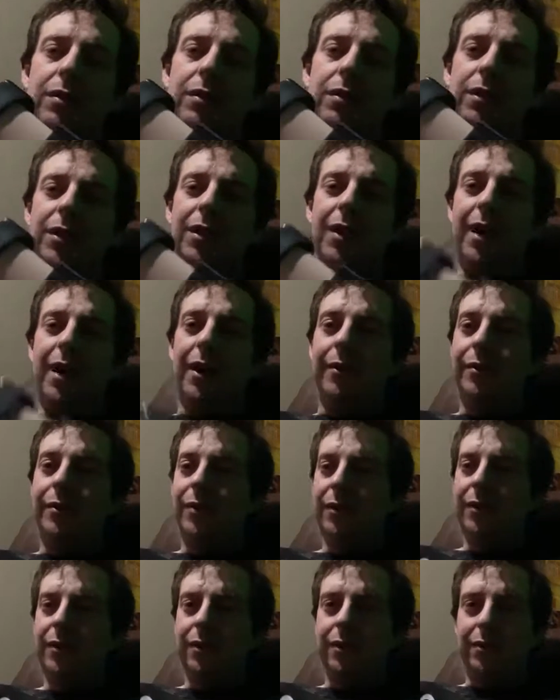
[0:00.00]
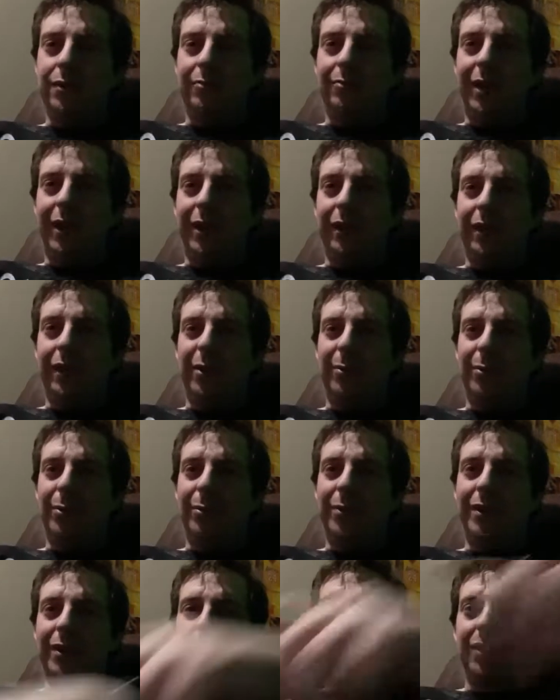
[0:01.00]
Yeah, it was like a couple
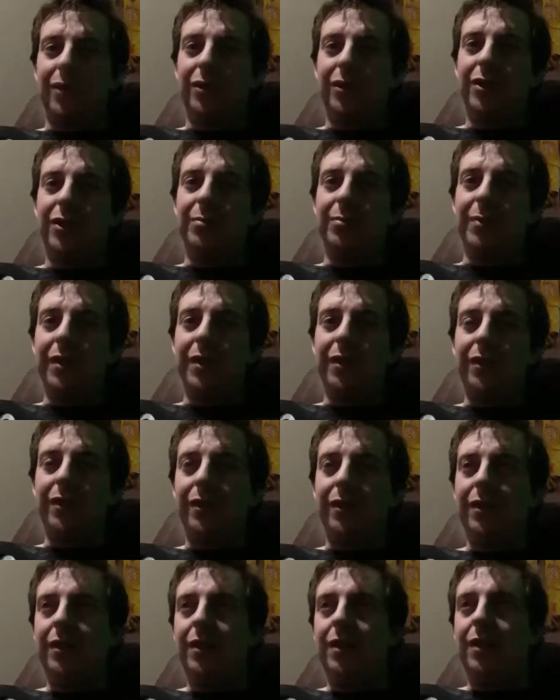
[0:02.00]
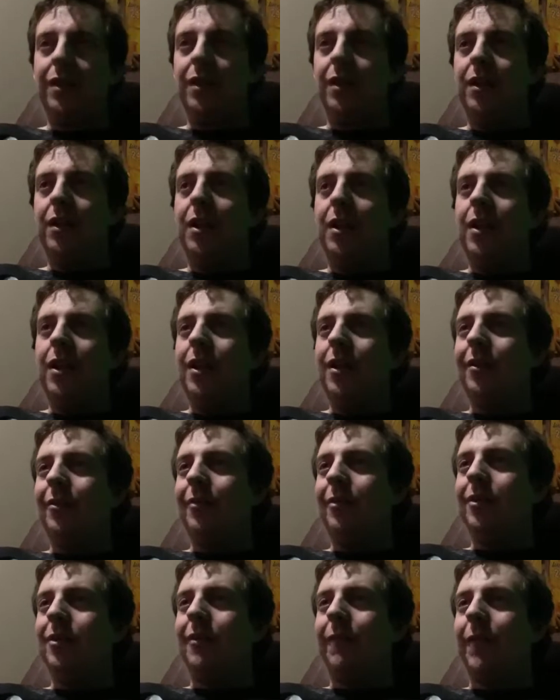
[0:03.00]
weeks ago this month. It
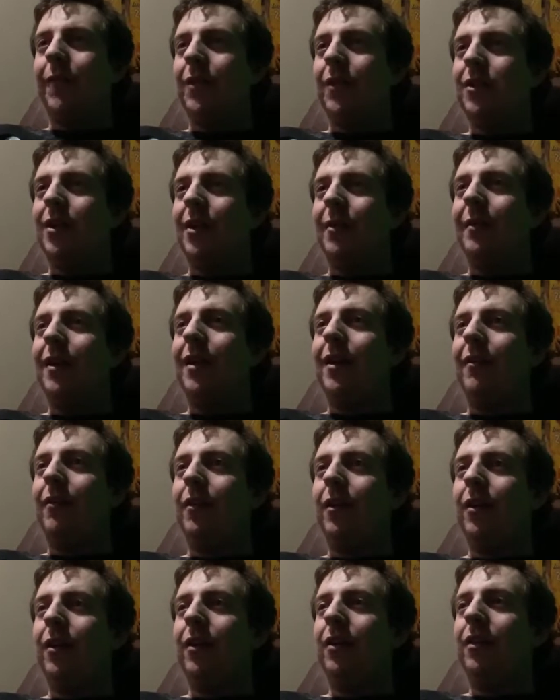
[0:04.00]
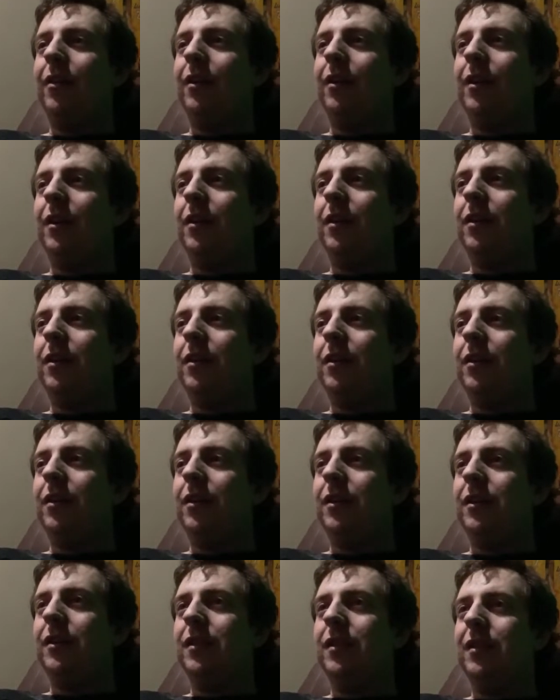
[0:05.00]
was the first time I ever
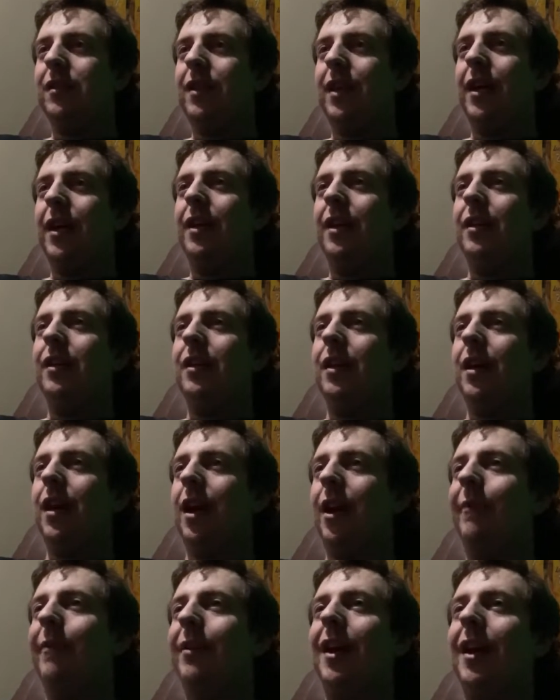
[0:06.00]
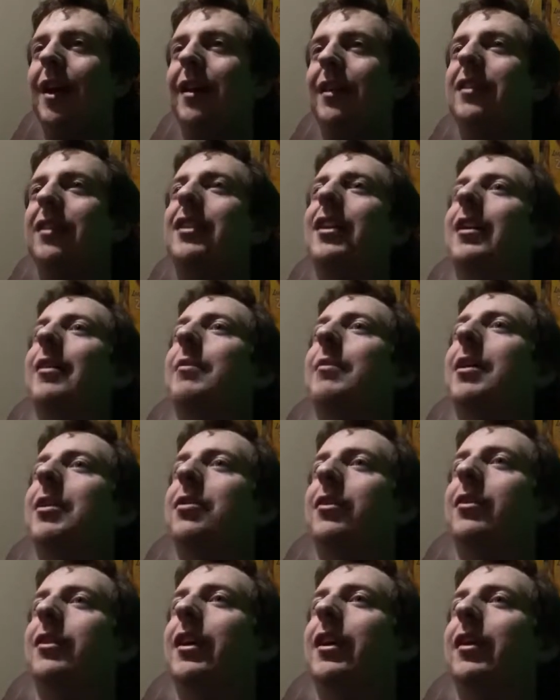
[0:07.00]
said I'm gonna have to take a
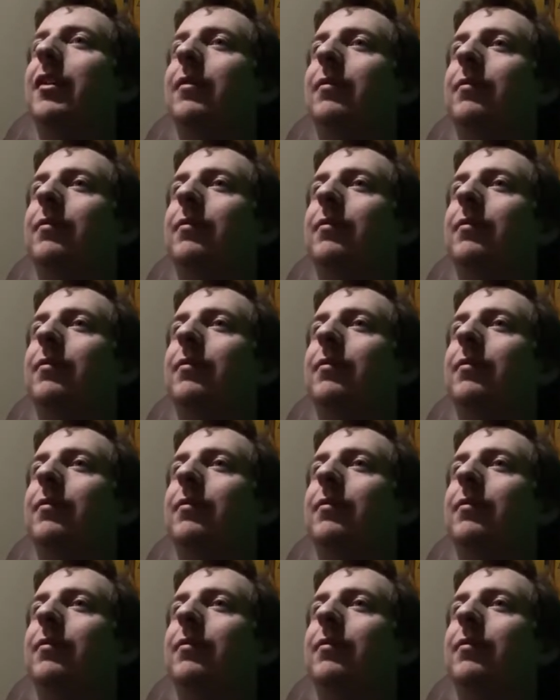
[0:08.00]
mental day.